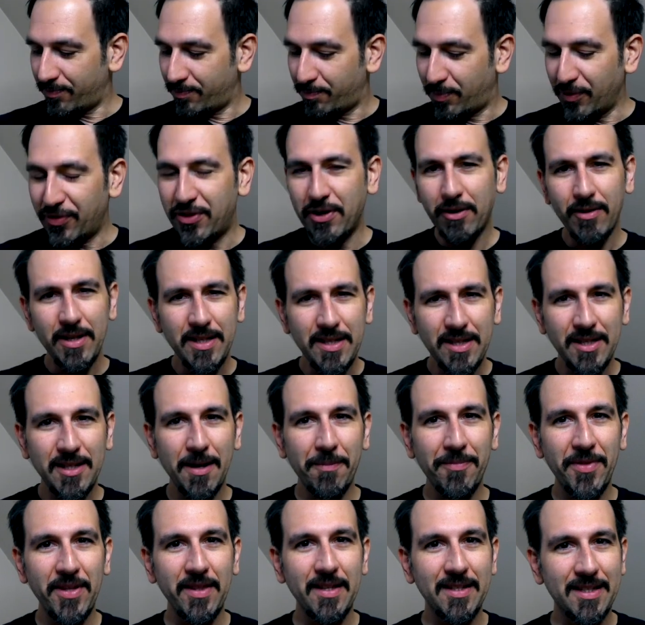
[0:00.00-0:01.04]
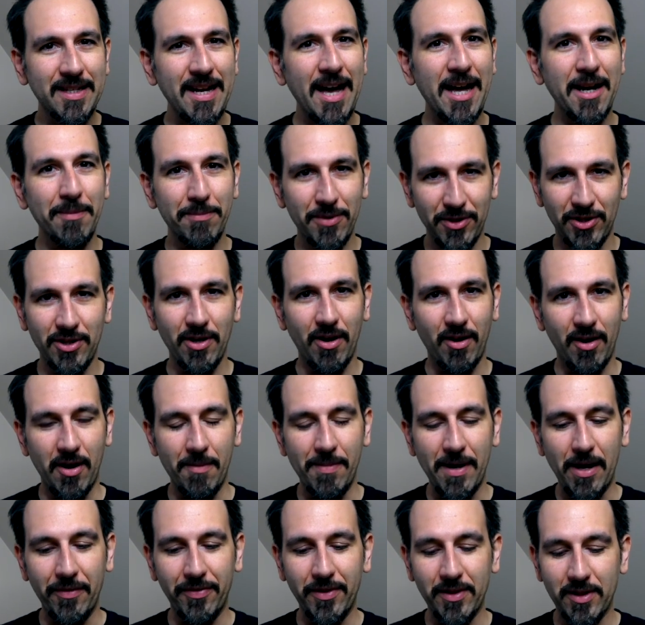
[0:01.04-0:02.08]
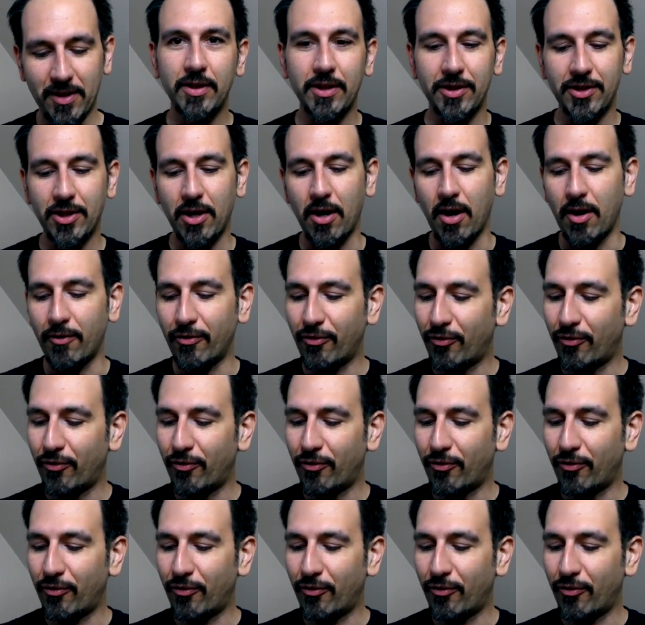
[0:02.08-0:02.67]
But there is something that's kind of bizarre about this guitar.